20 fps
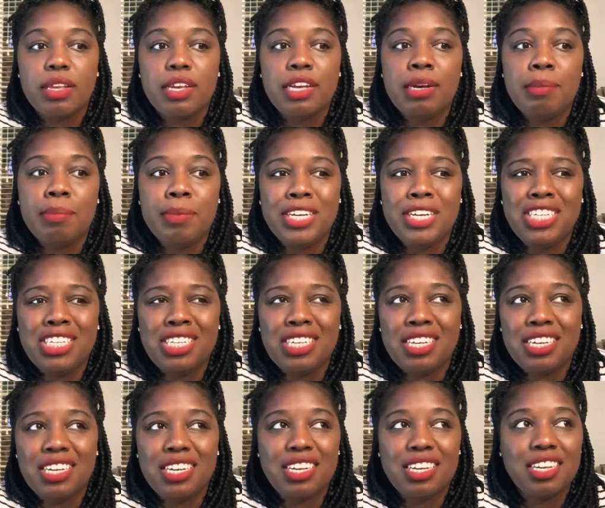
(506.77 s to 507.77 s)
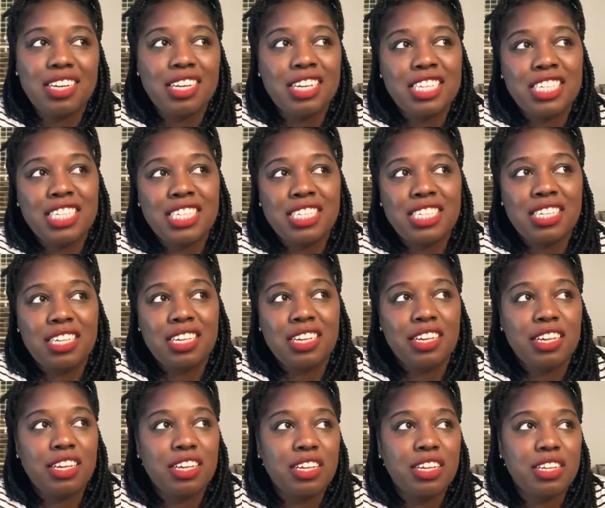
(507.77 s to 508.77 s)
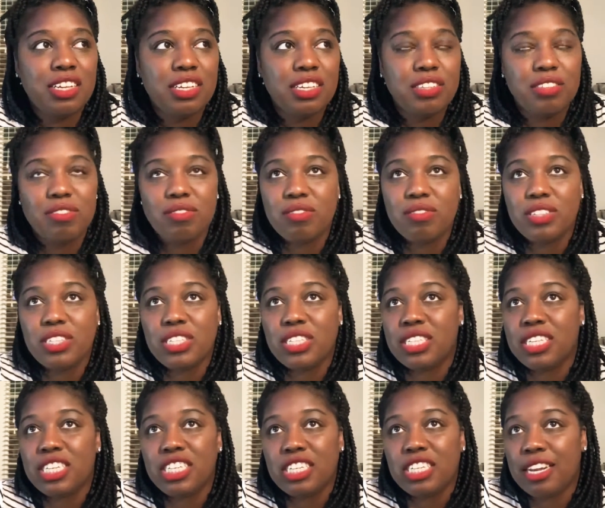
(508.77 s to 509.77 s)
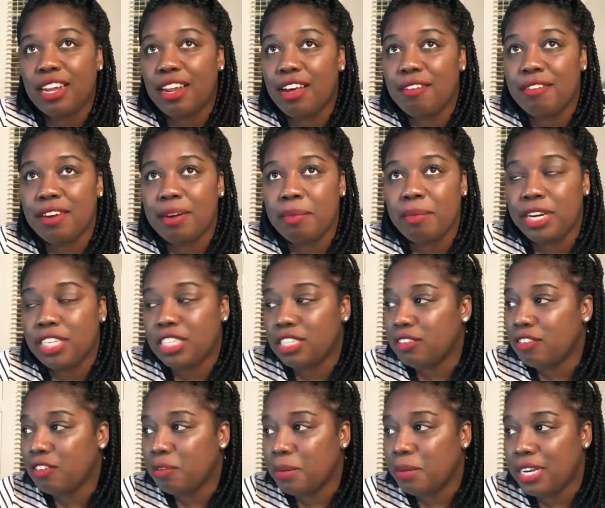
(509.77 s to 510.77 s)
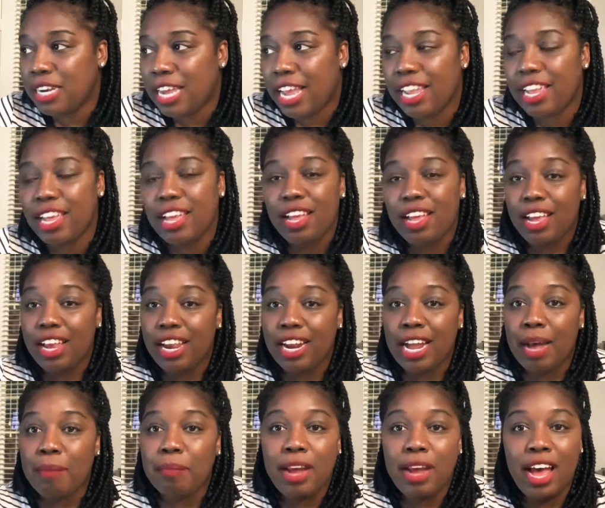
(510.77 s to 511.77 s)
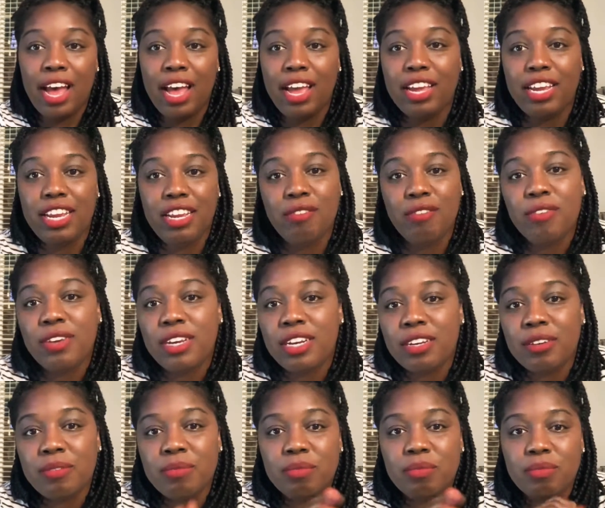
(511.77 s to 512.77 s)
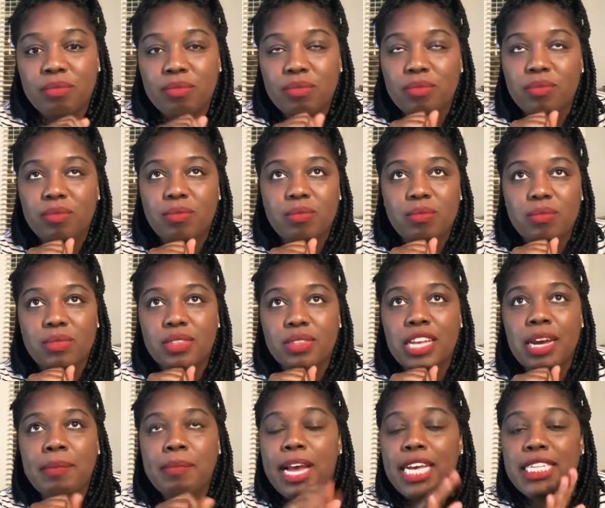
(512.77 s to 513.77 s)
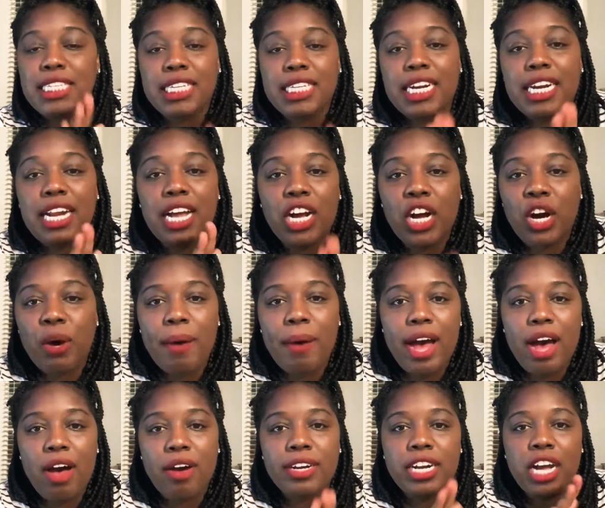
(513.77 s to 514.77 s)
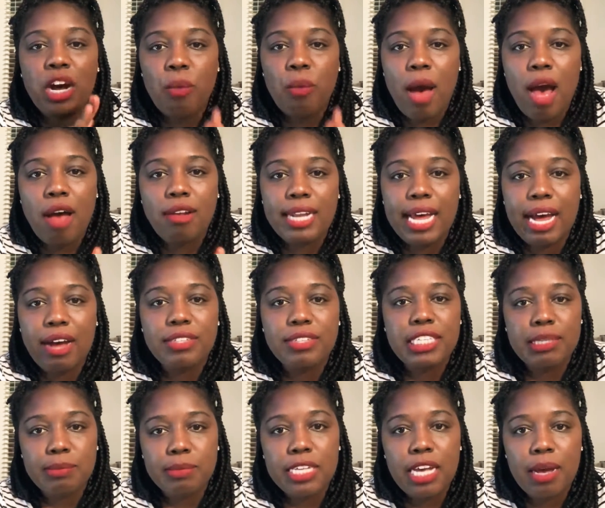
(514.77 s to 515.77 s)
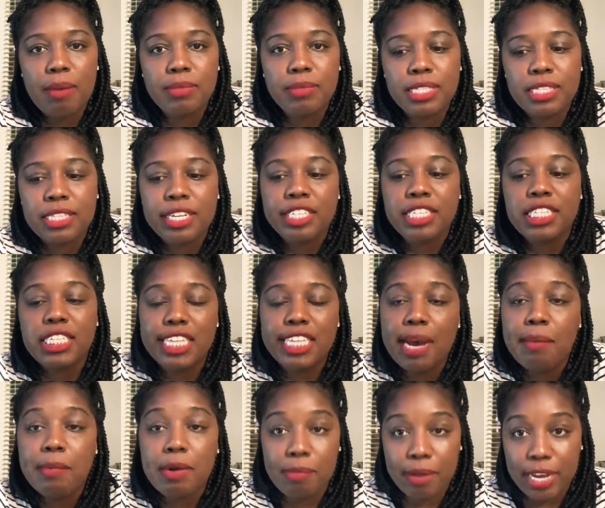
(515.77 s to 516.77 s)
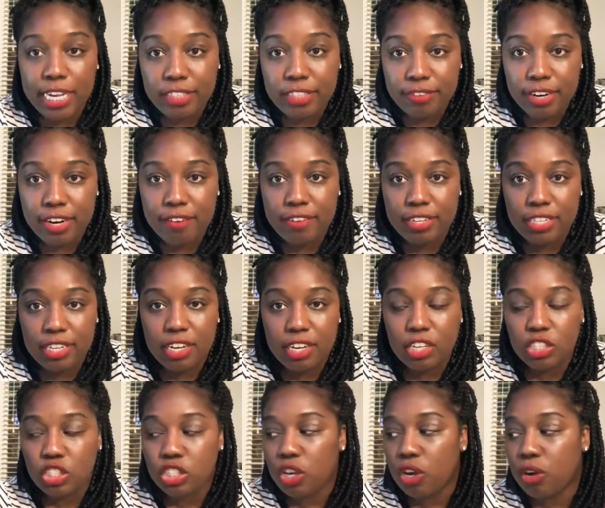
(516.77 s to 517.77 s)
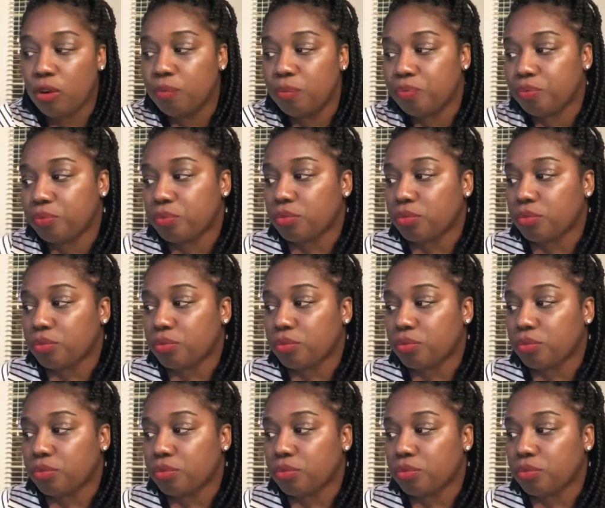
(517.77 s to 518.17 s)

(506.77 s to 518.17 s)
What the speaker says: a budget is such a low vibration for me. Like, and I'm not saying I go out and I wild out. Sometimes there's a time and a place for everything. So